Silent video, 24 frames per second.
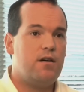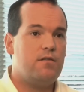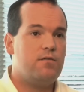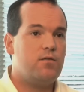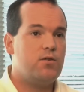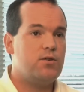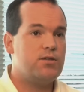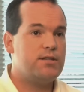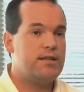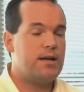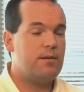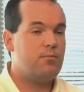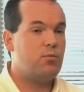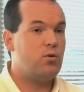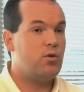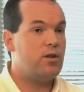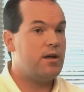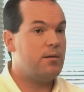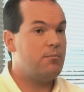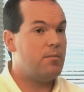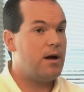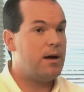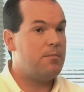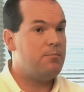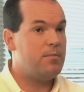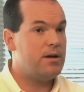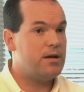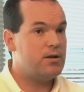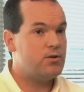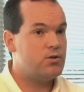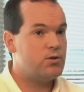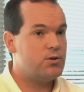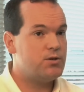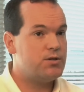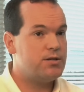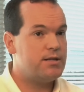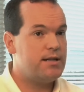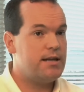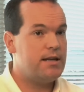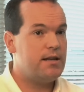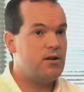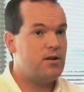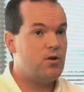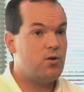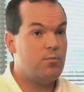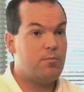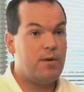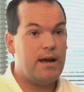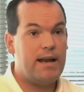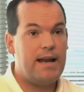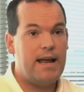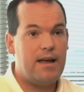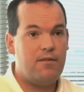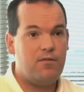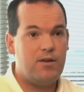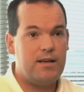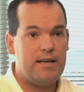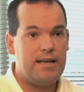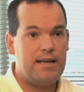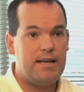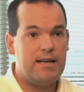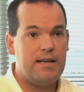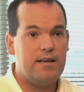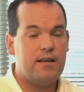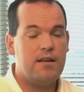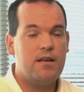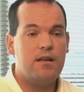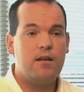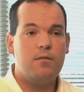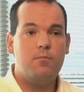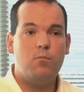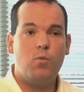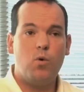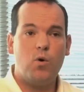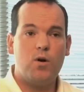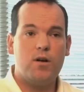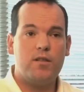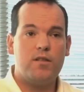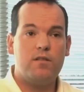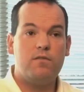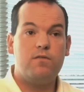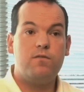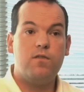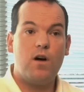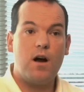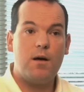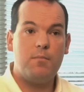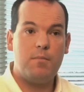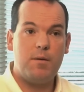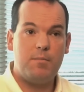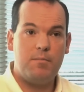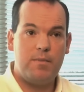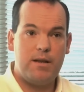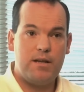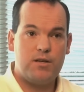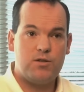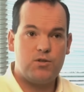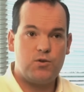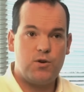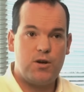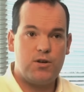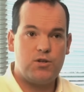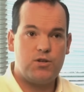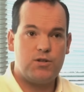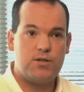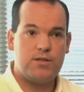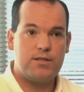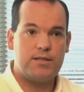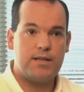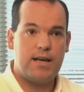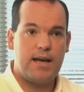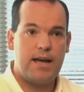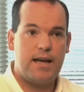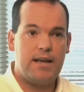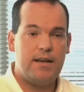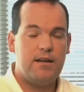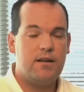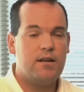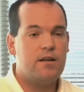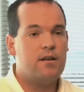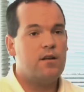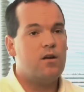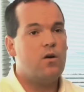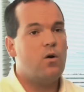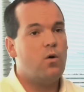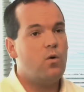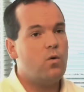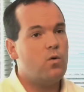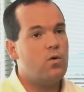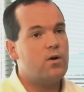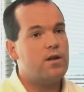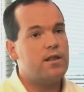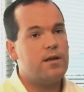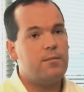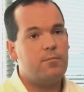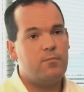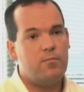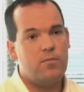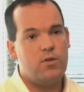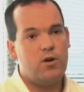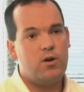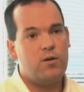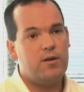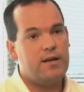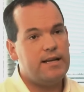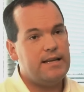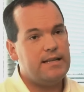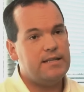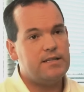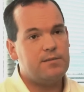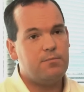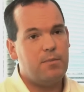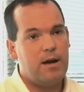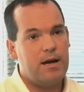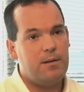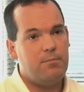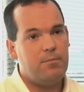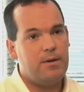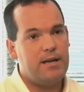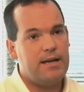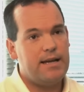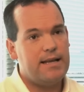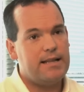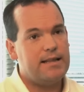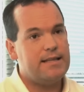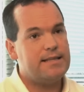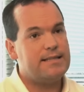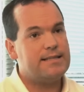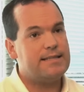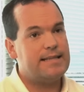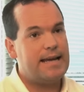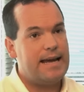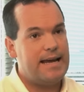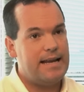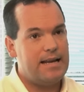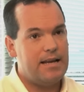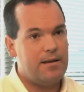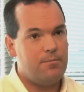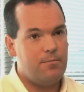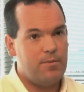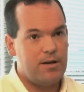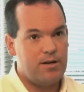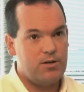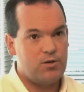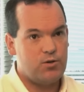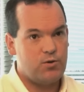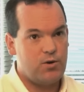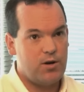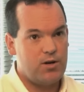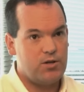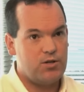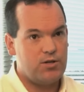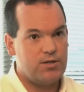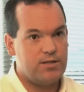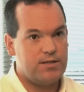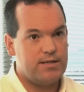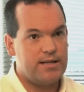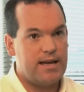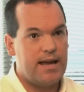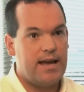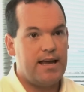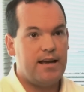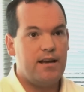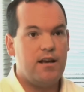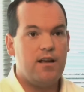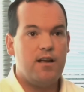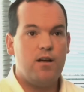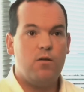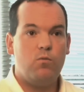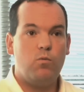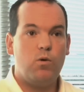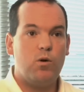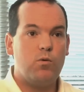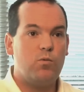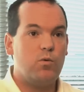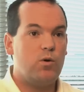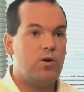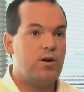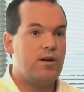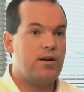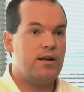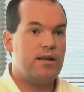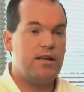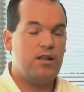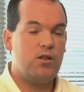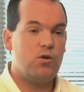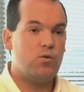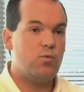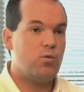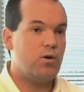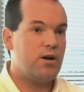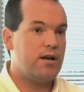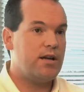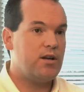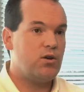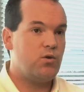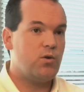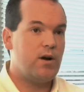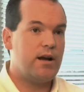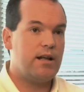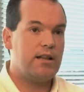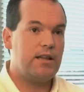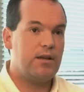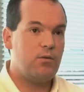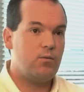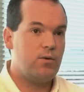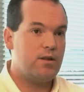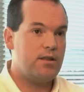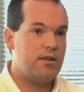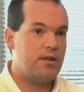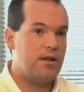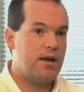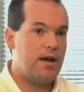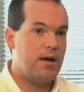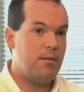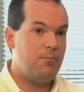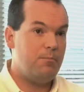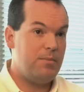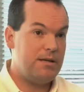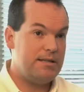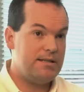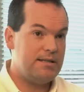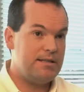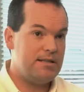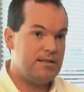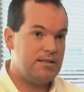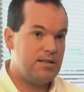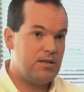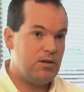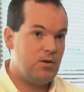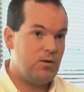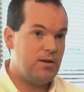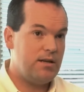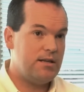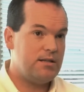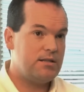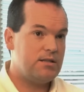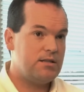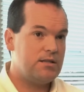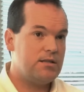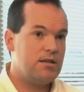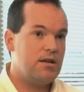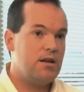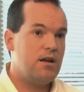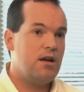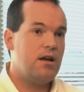For example, they might be interested or might have a need more on the farm administration side, or their needs might be at the site administration side, where we're either working directly with business units